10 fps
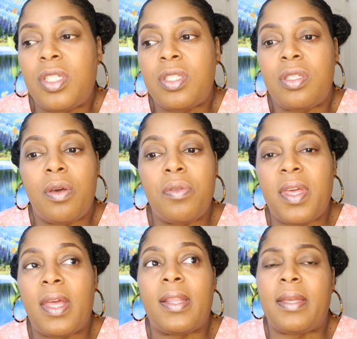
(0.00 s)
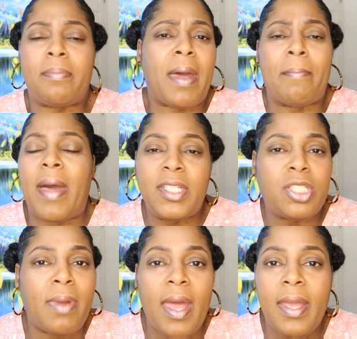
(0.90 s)
Just know that like my
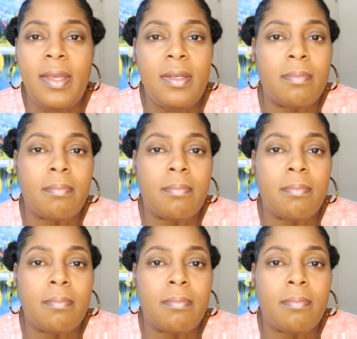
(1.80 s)
my